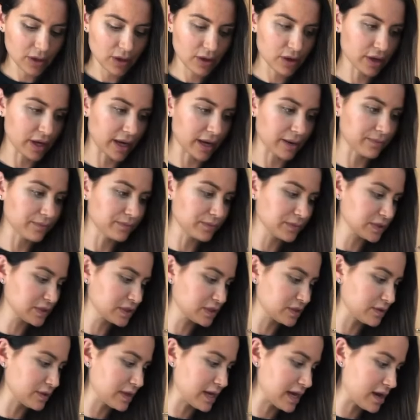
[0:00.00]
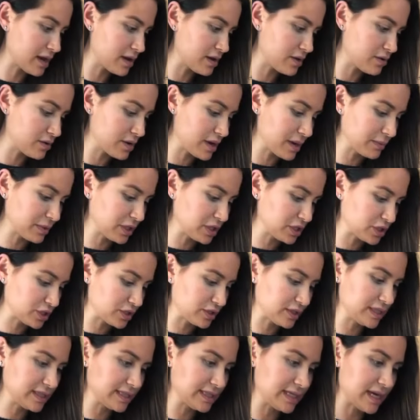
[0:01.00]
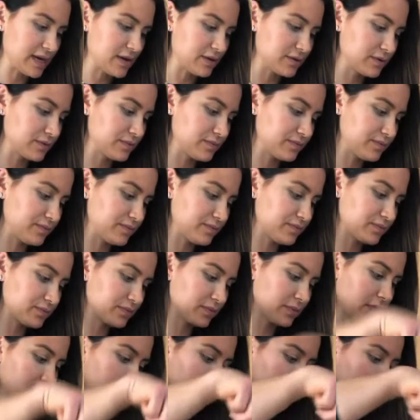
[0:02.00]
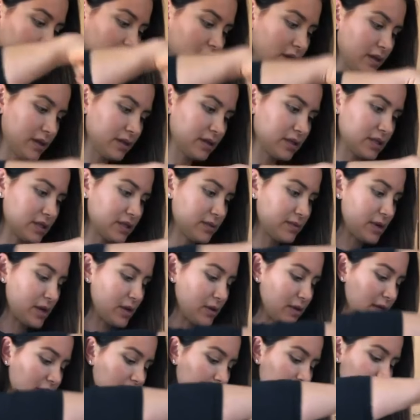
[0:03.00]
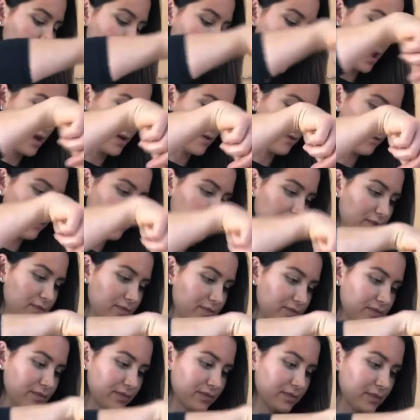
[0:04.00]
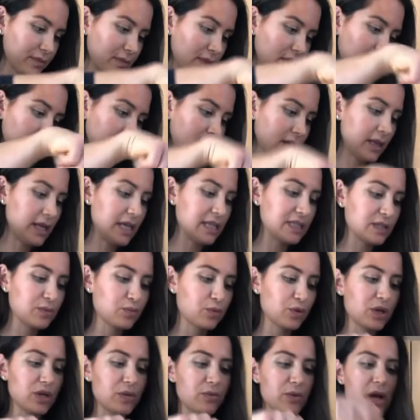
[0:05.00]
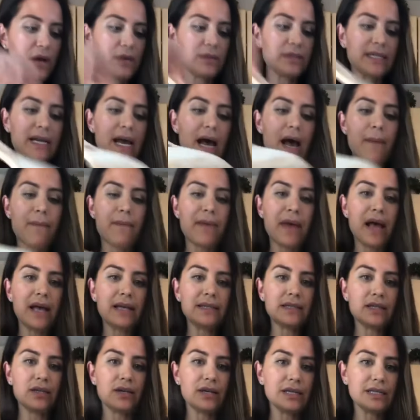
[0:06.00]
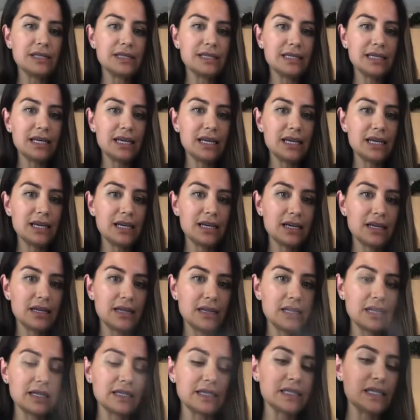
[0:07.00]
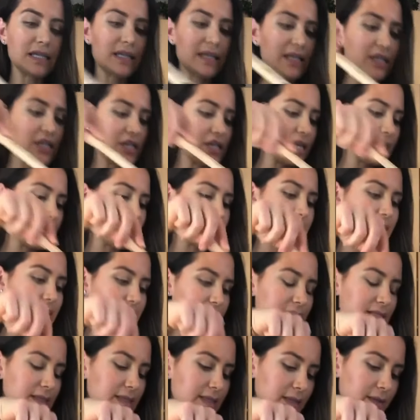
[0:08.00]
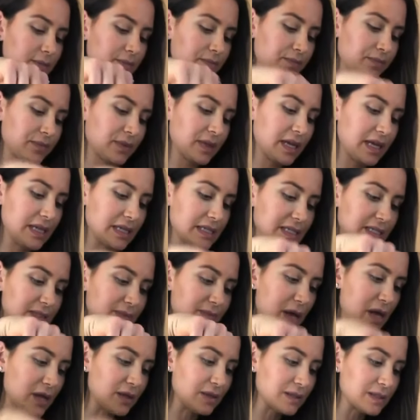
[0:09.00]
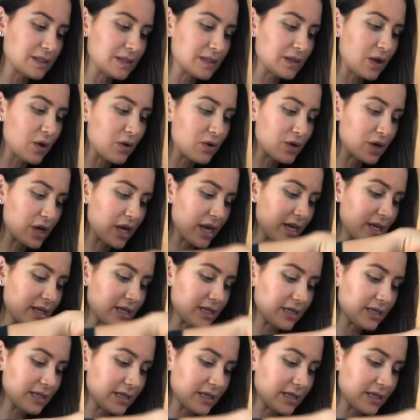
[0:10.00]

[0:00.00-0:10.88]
Okay, so now I'm gonna turn this down to about like a 5. That's pretty browned up. As you can see, looks delicious. It smells so good.